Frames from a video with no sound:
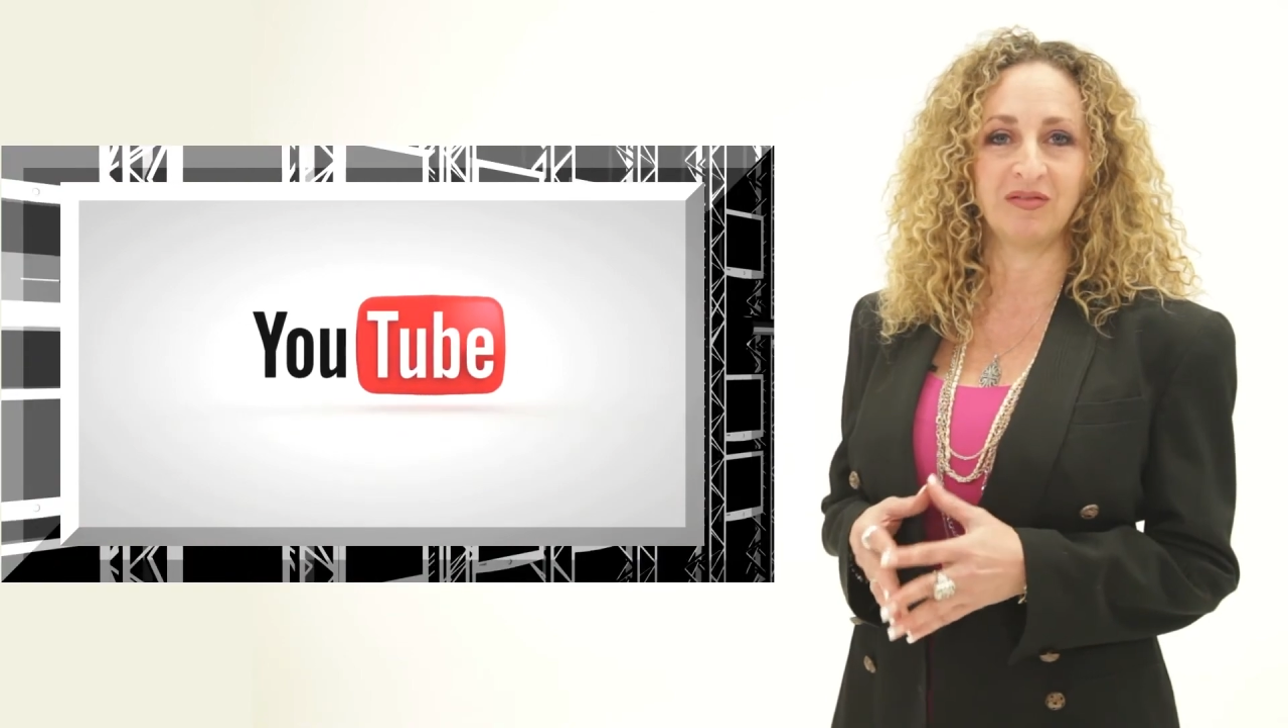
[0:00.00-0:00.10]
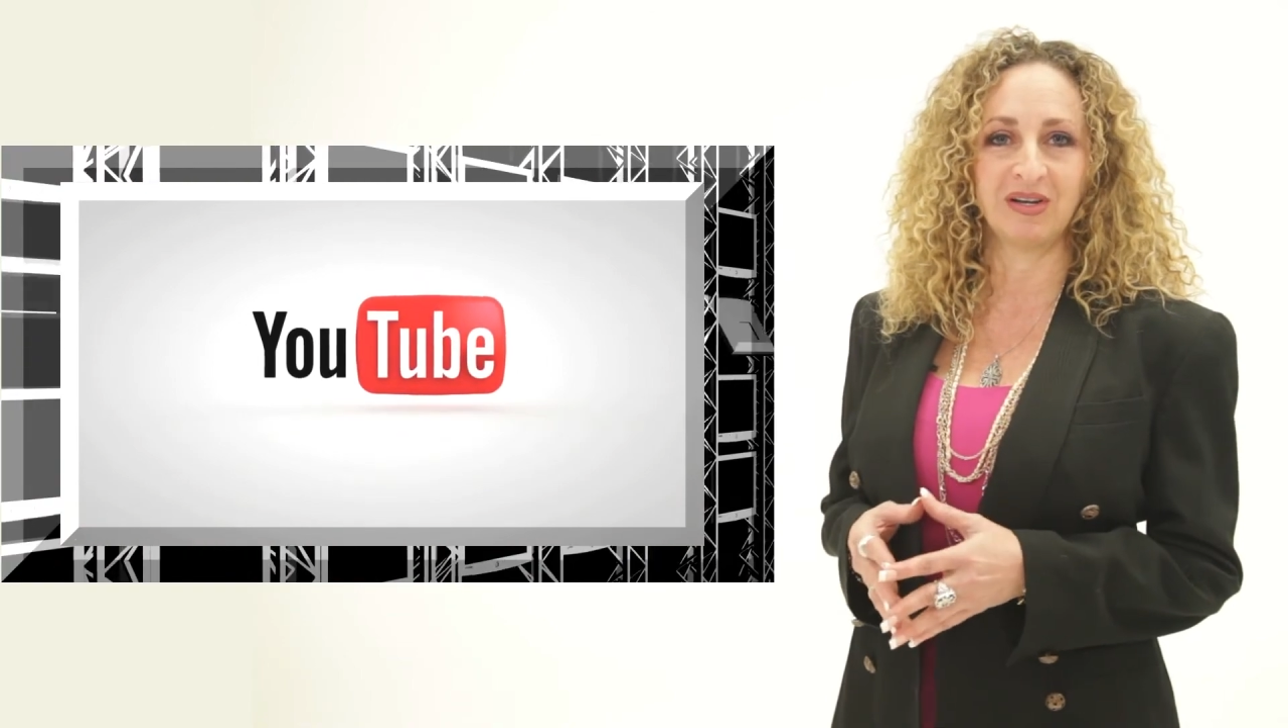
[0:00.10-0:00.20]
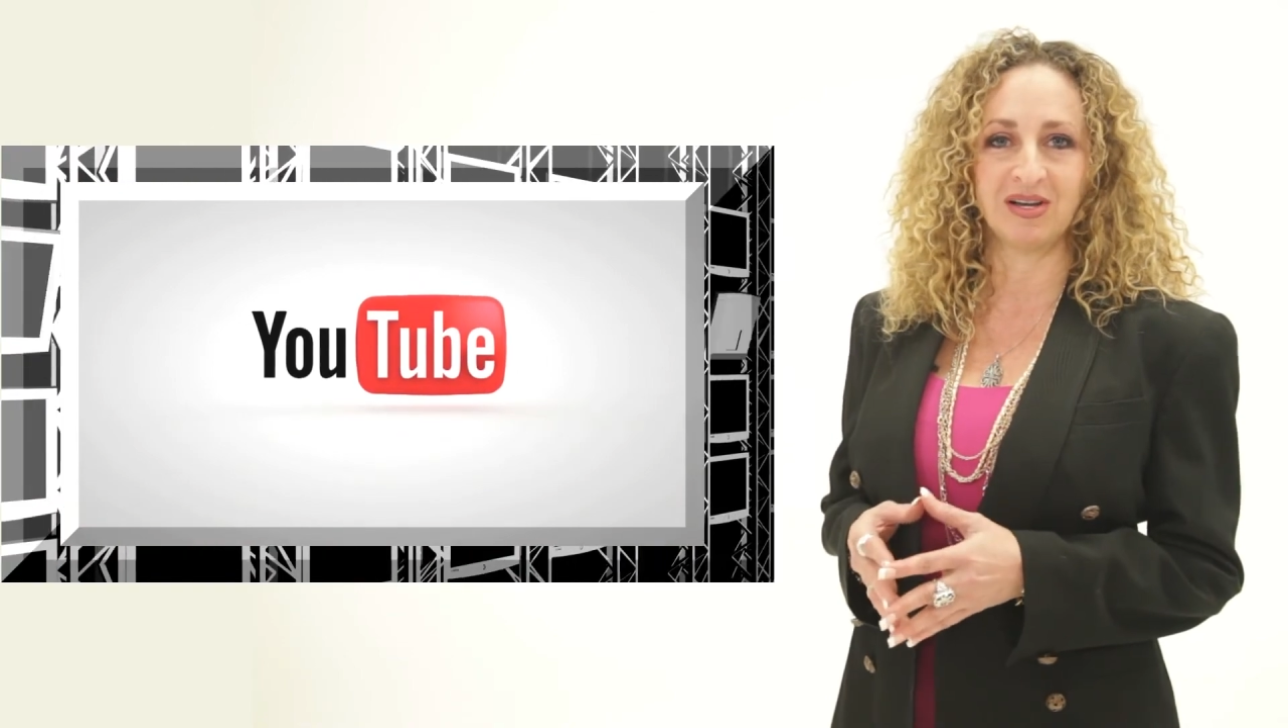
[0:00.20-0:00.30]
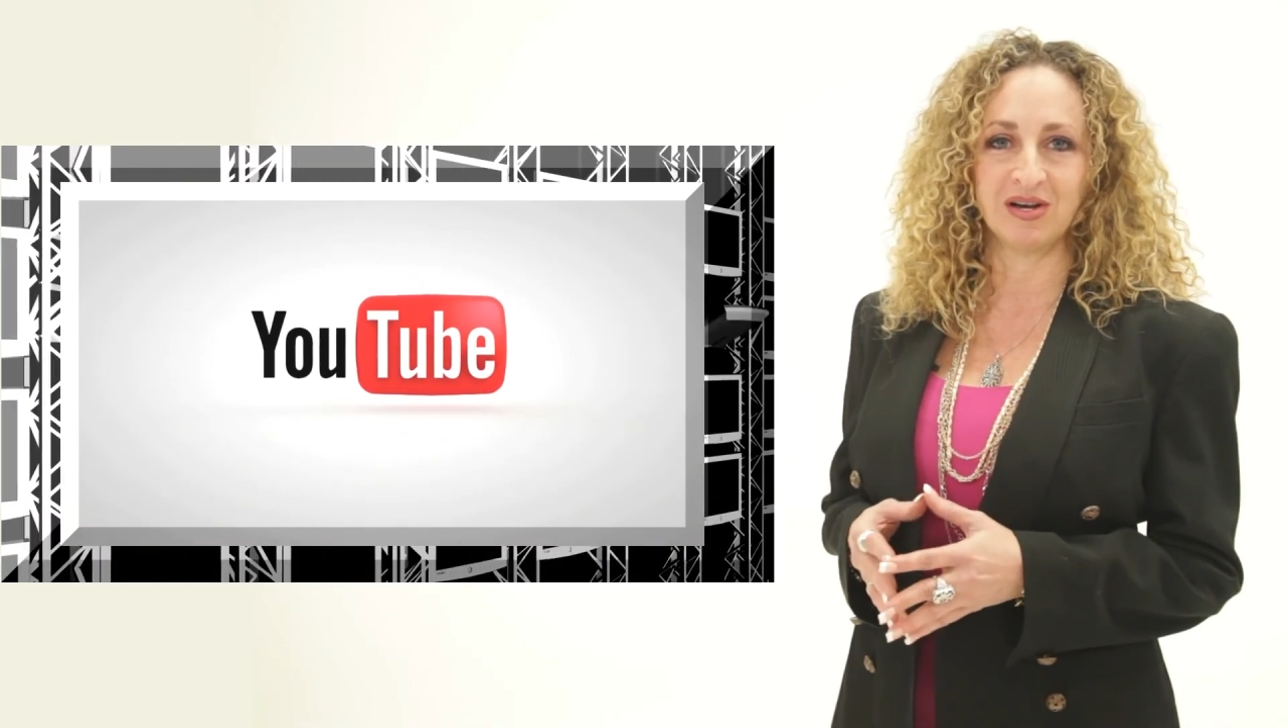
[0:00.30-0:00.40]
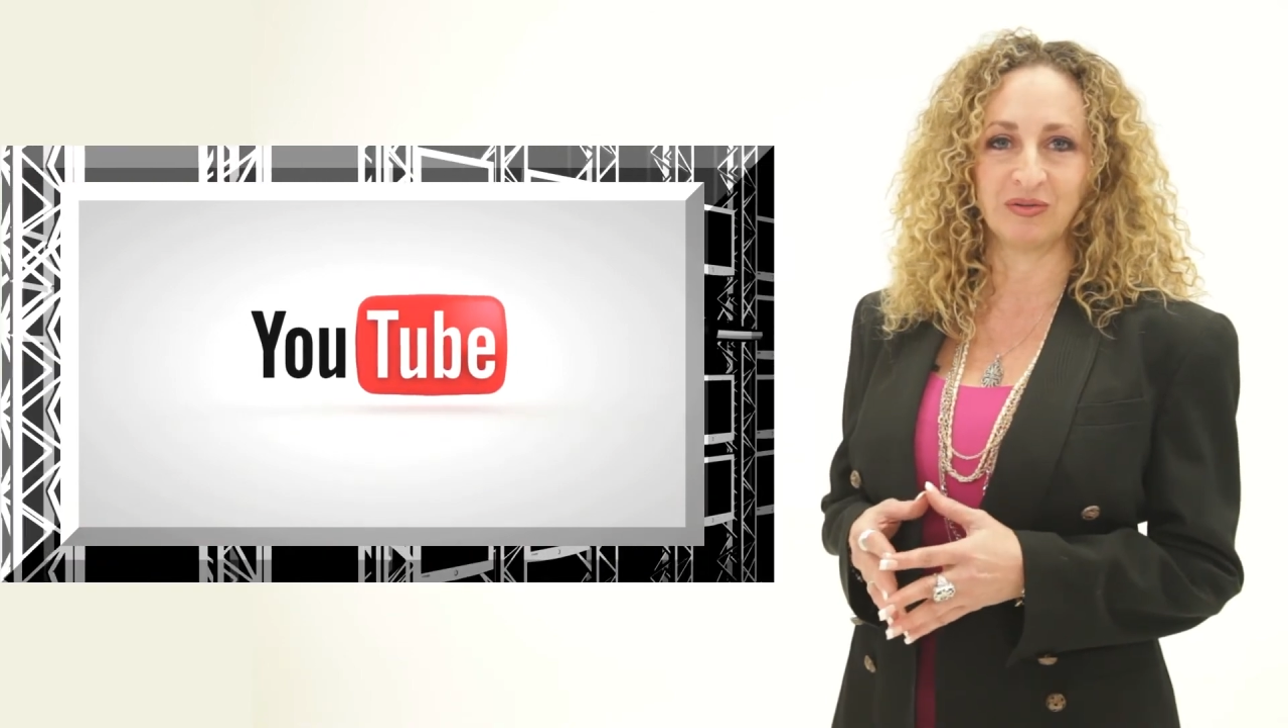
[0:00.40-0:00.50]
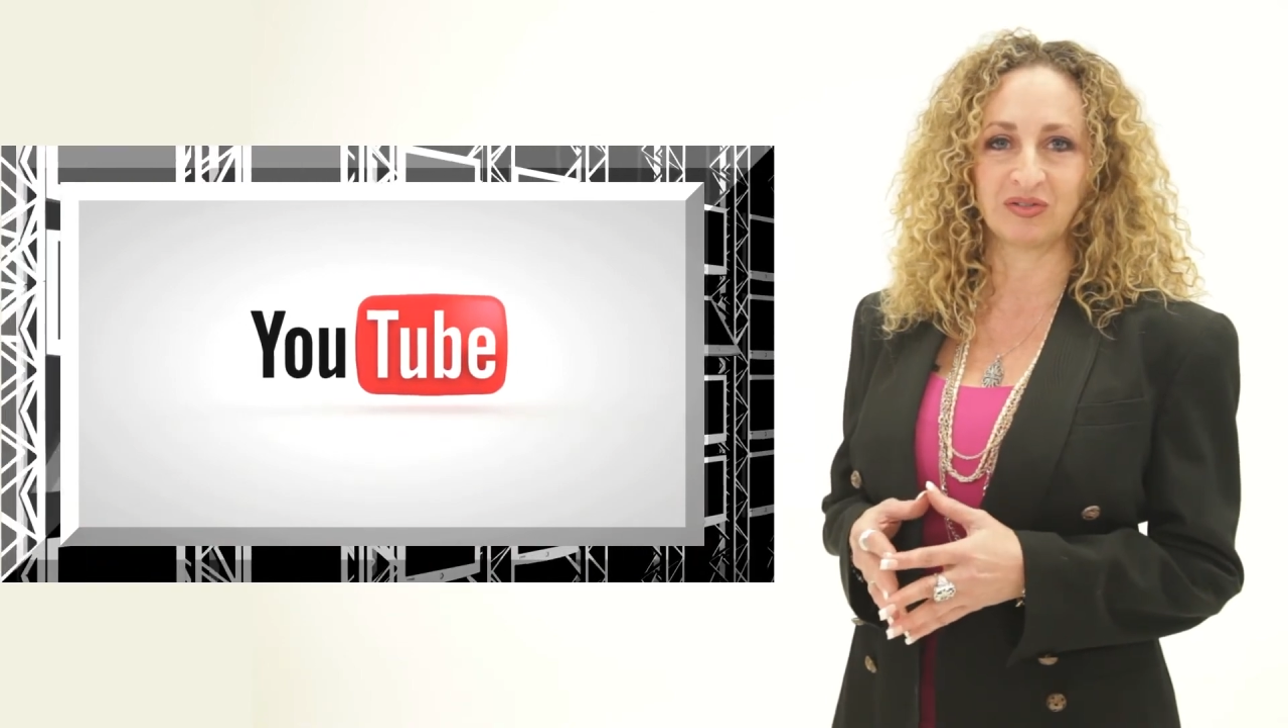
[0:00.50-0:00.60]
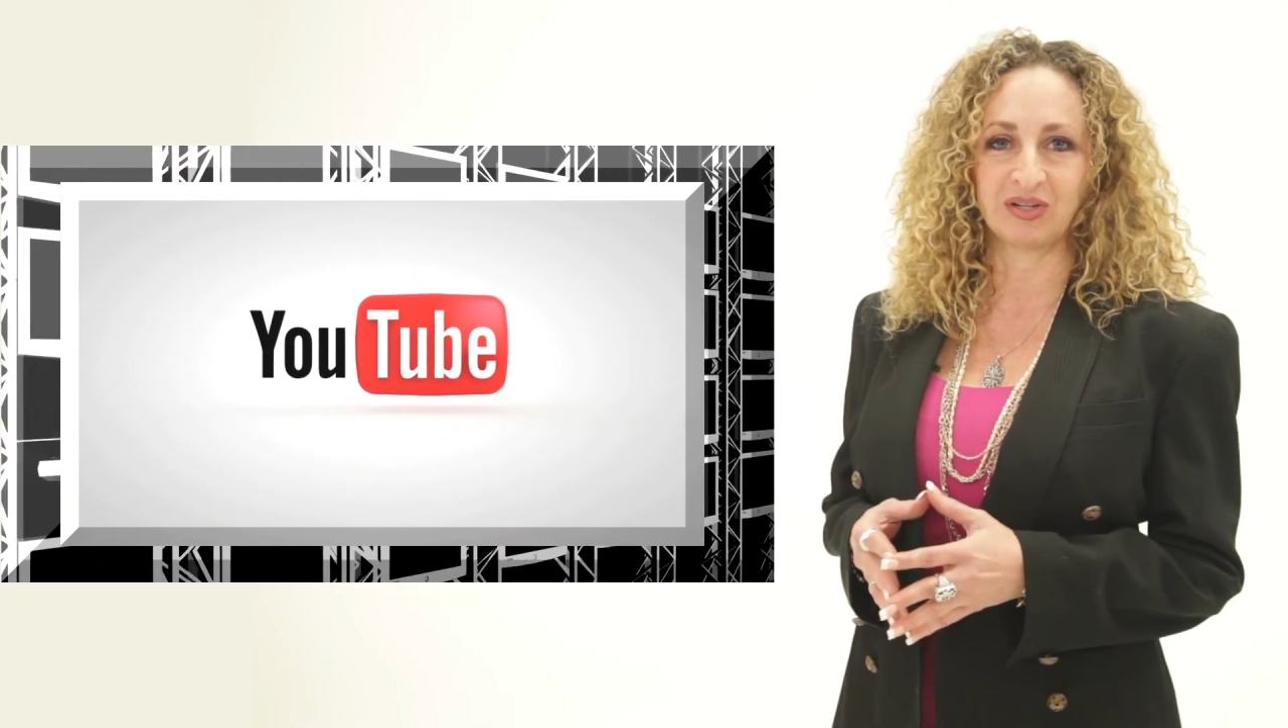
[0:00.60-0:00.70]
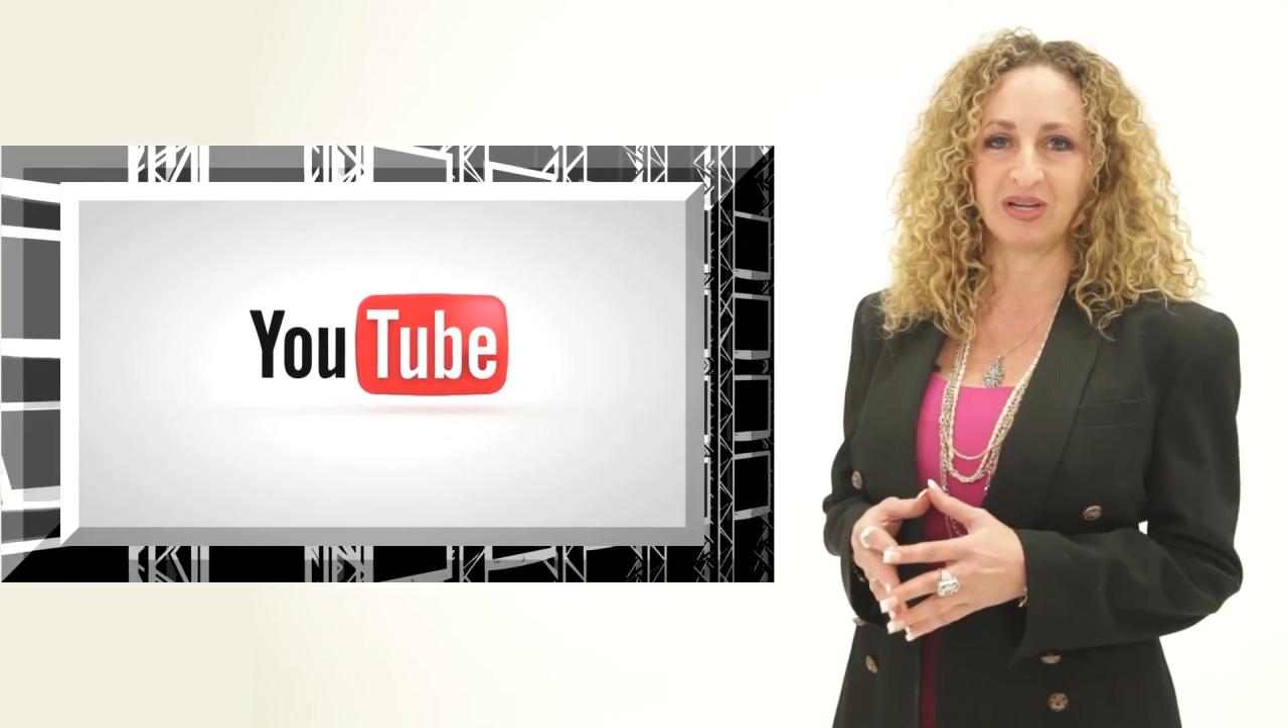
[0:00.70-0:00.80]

videos